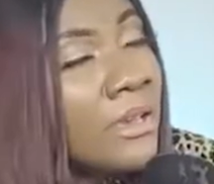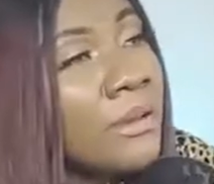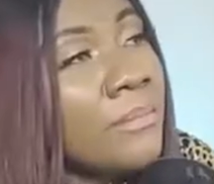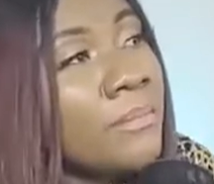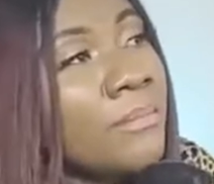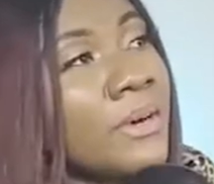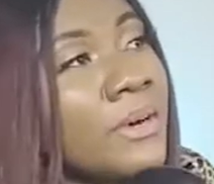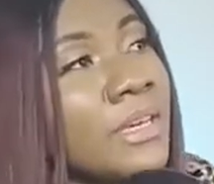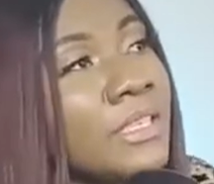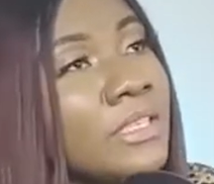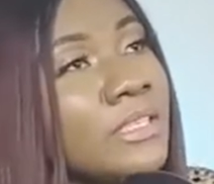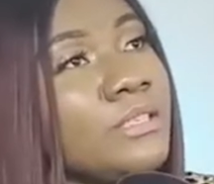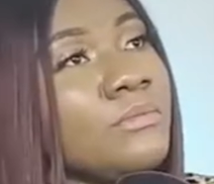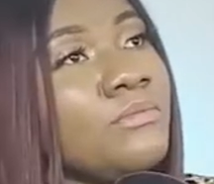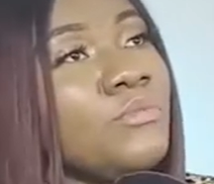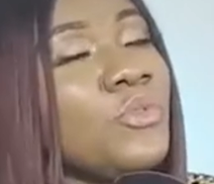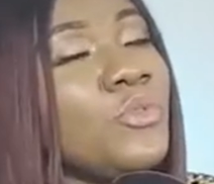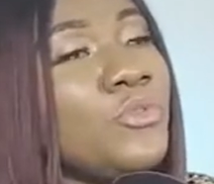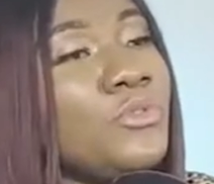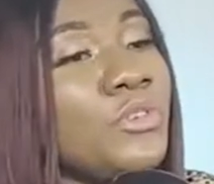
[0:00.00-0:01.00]
But
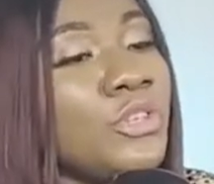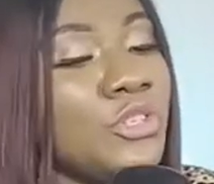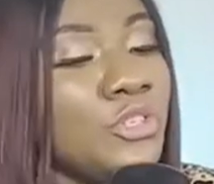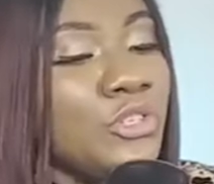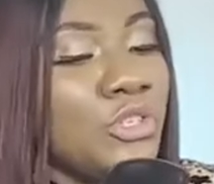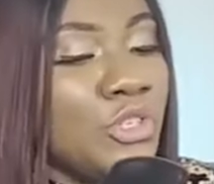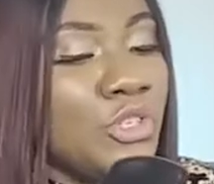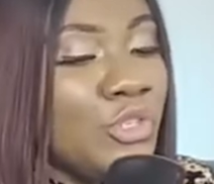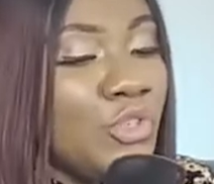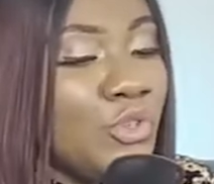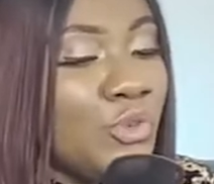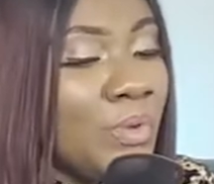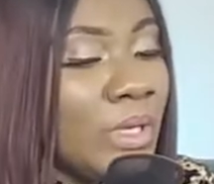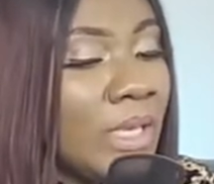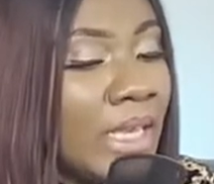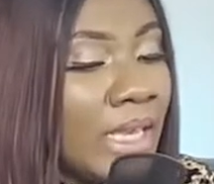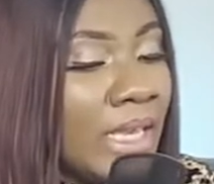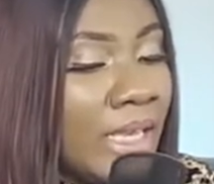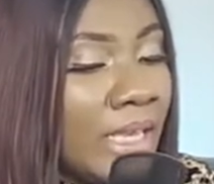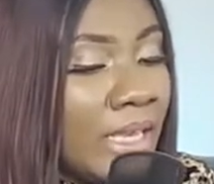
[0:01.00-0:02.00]
moving to the
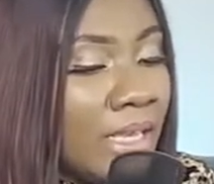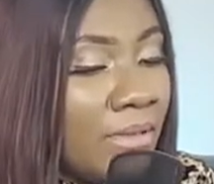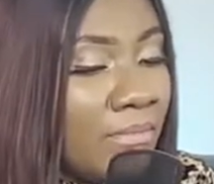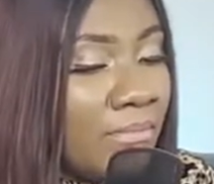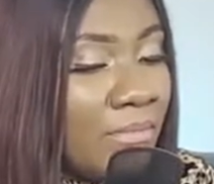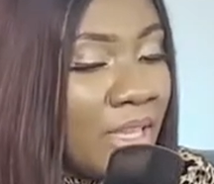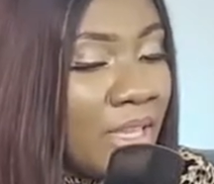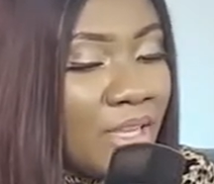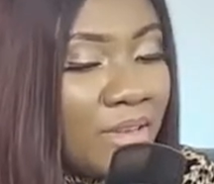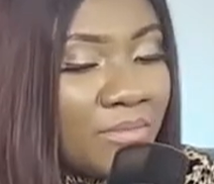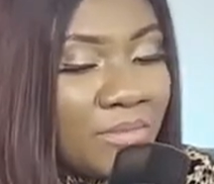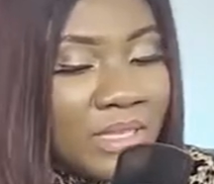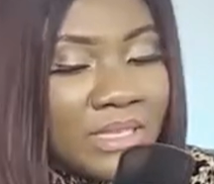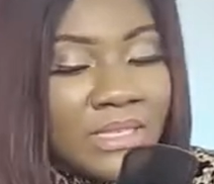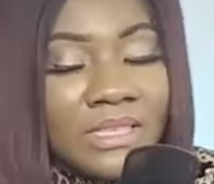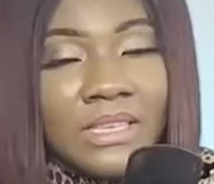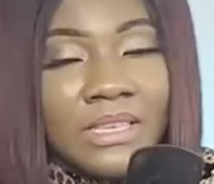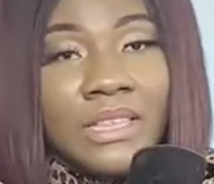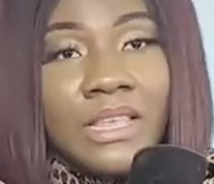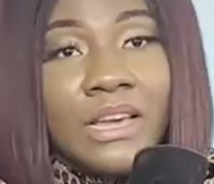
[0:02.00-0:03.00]
UK made me
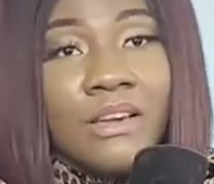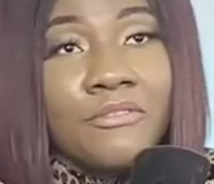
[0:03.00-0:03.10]
see that